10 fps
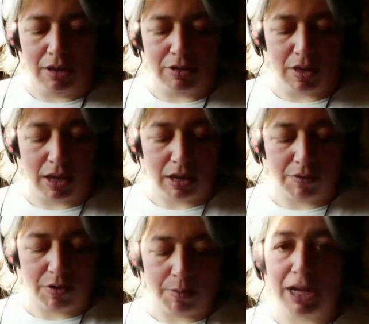So thank you
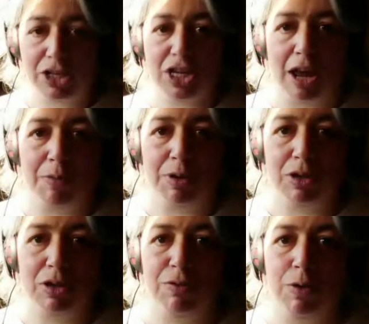very much, and we
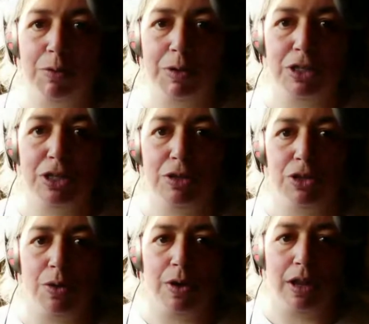look forward to you
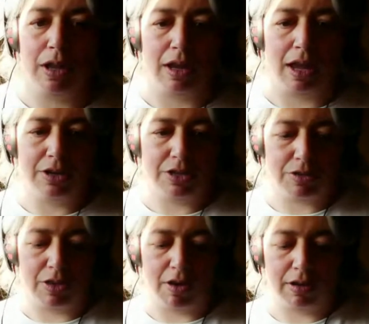joining
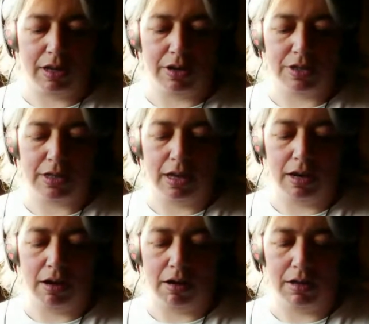industry thought leaders
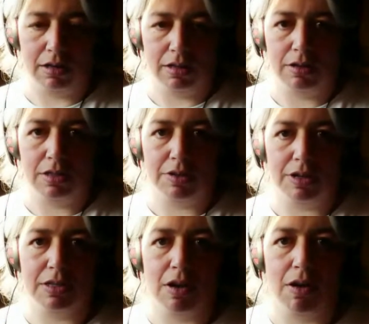in our continued
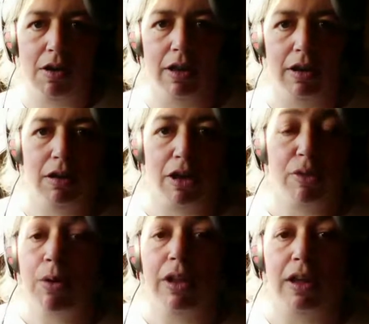series on
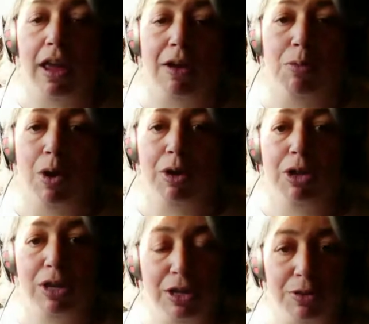authority and what
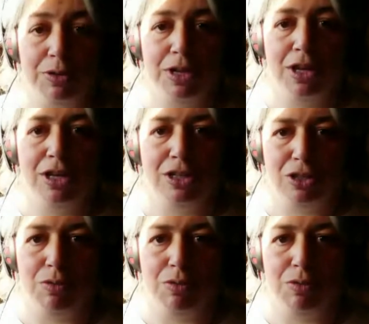you can use to